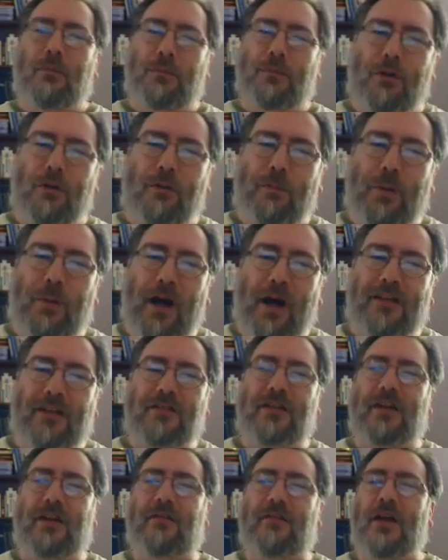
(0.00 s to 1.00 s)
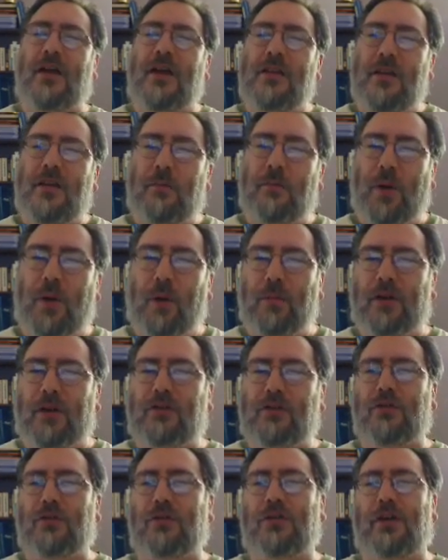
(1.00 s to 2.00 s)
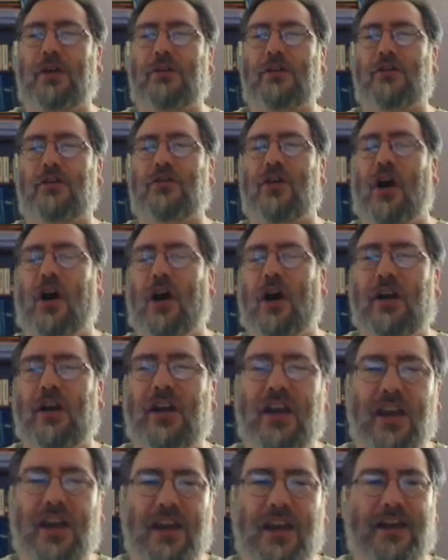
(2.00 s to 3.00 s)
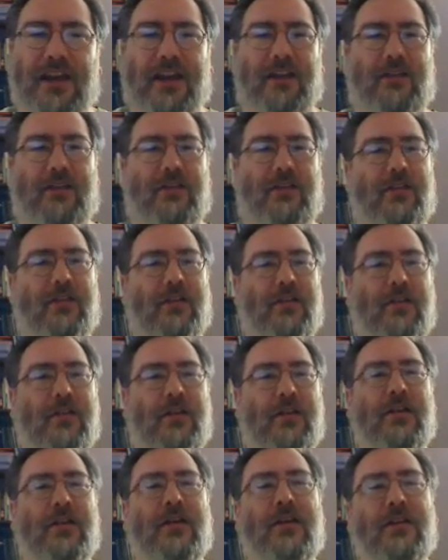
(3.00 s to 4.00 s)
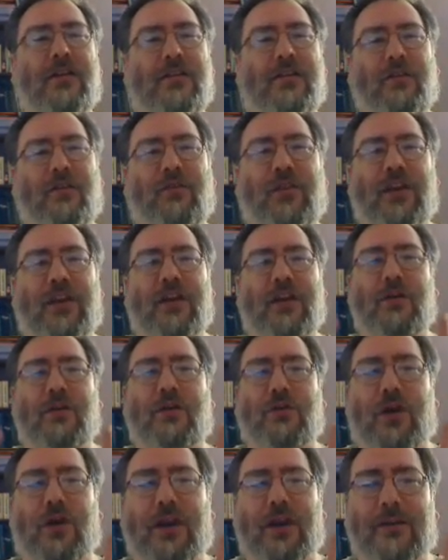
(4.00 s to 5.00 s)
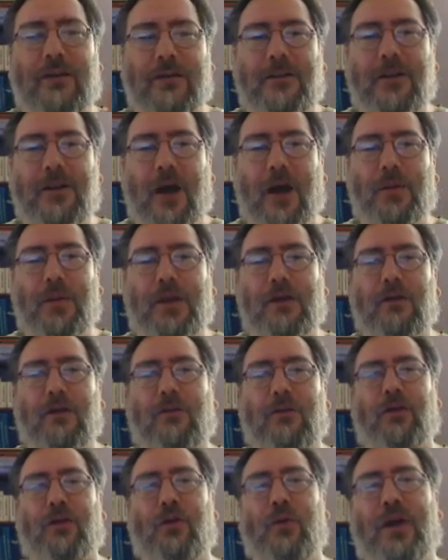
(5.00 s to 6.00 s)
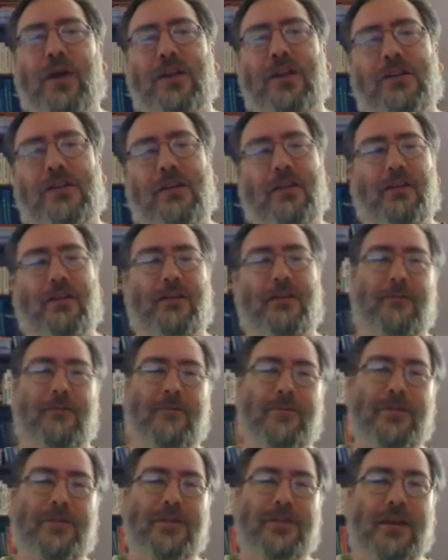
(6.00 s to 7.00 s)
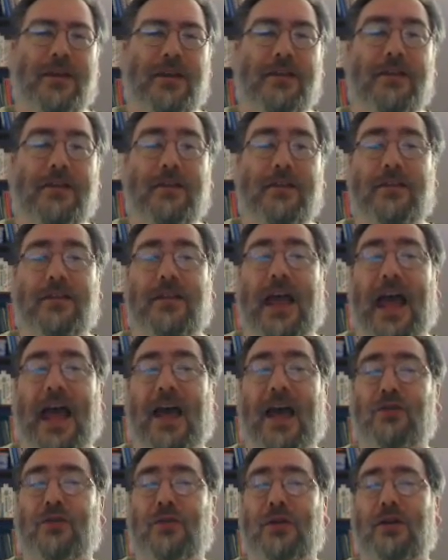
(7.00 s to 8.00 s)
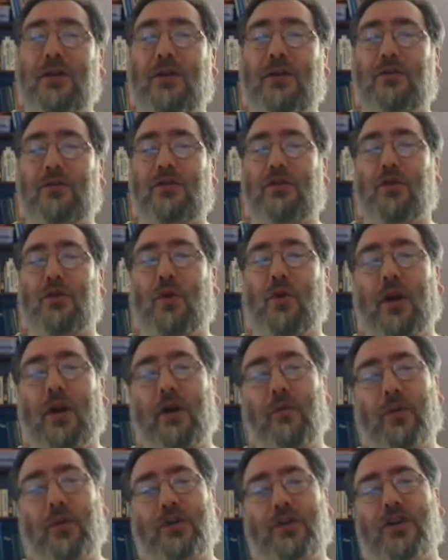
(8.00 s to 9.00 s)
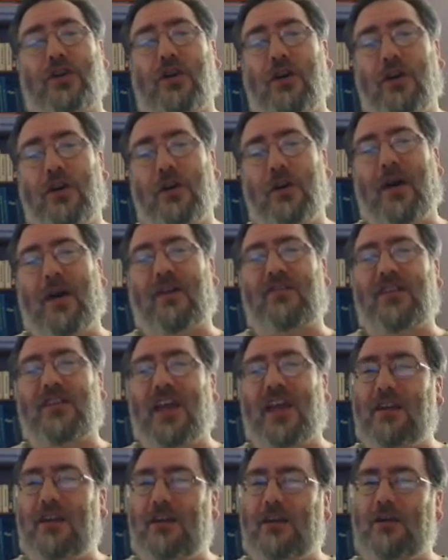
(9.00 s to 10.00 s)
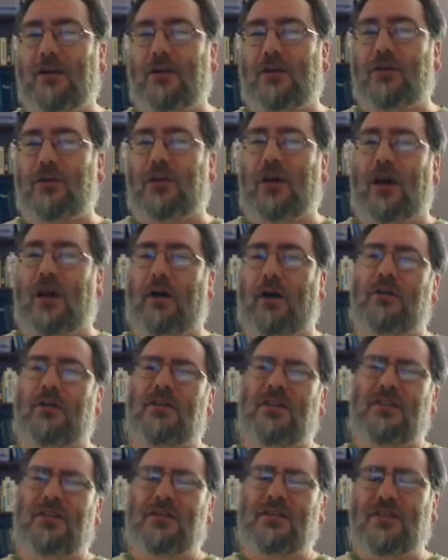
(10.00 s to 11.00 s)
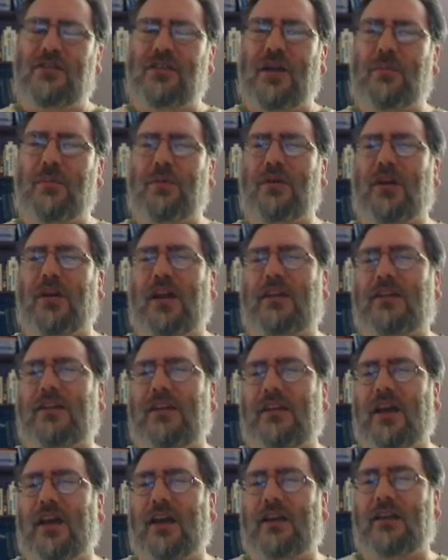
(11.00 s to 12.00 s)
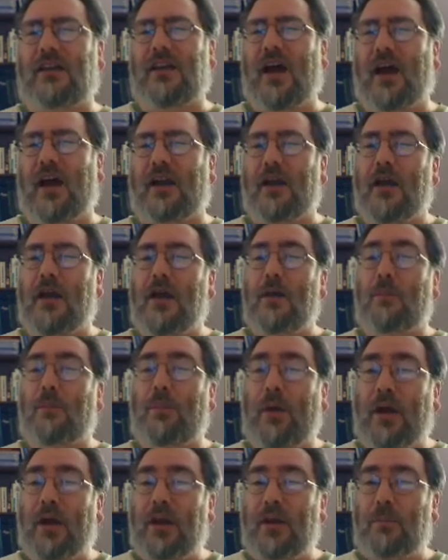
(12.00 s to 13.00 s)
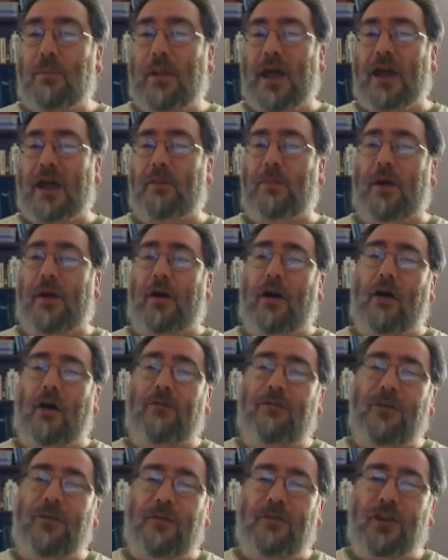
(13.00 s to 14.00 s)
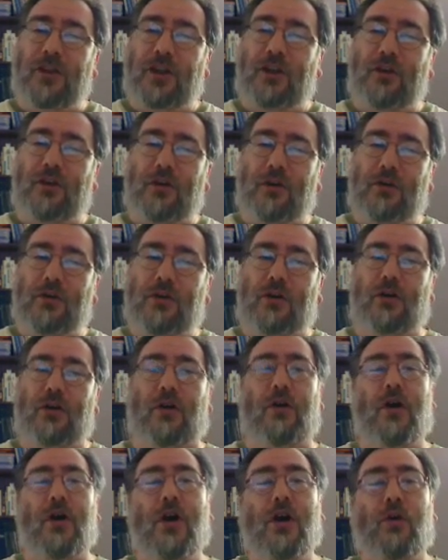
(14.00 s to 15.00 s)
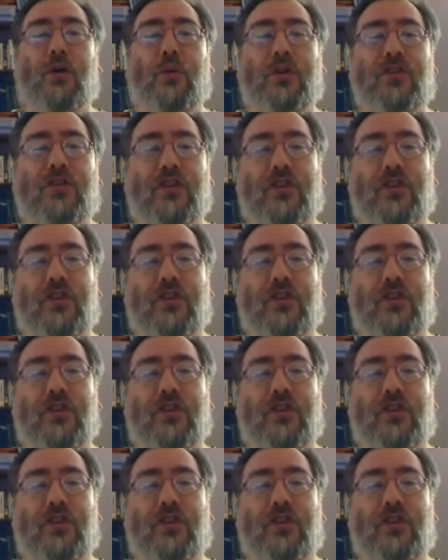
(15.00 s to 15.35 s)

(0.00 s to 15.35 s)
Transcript: Proof positive that public school teachers are idiots. This video is rated W for witches. This is actually an old story, which occurred about 10 years ago. December 1999, Brandi Blackbear, a 15-year-old girl, was